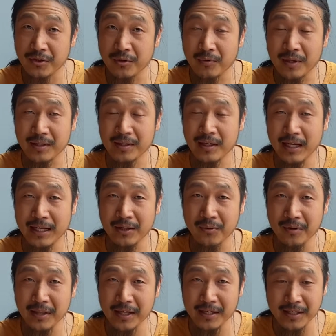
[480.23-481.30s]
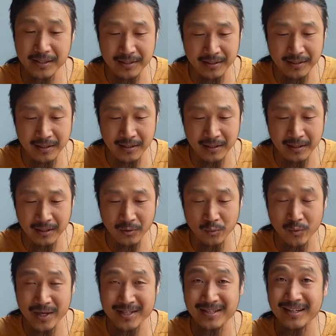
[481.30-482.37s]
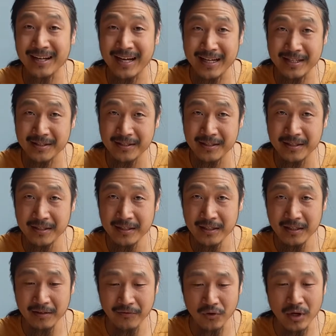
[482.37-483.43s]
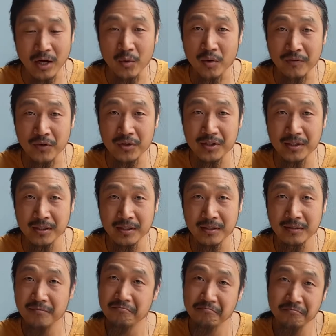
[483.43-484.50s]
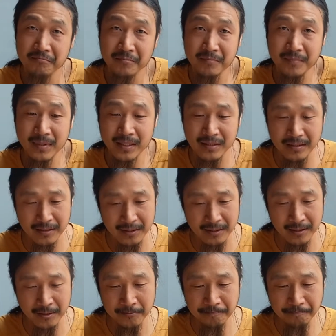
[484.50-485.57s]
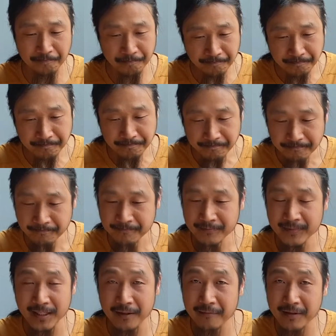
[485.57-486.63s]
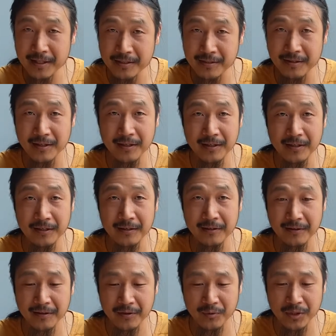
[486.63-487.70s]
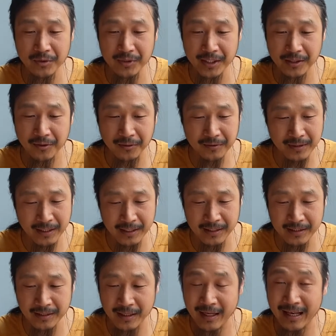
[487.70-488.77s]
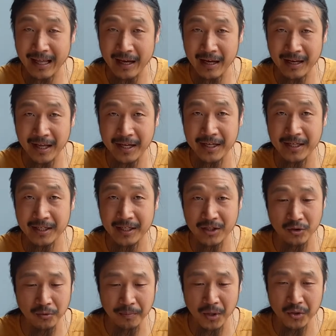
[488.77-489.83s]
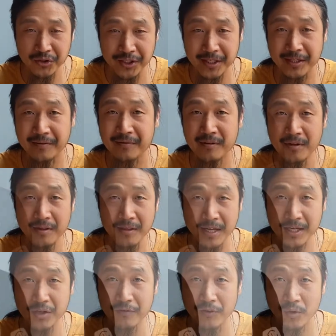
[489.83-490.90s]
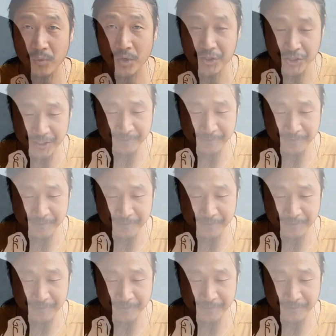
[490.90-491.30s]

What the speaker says: one. I don't think it's westernized for our version. But yeah, that's the real deal. And I like it. Kung Pao chicken. Thank you for watching.